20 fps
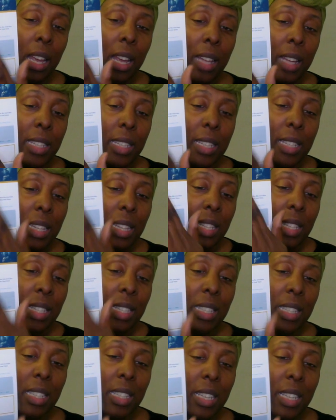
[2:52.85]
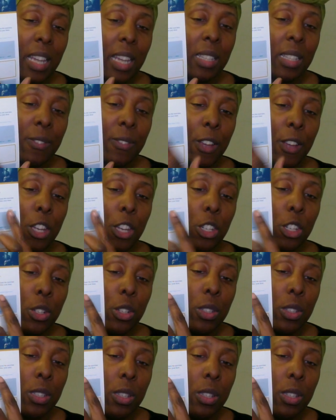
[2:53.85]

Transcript: as I said, this is the test version,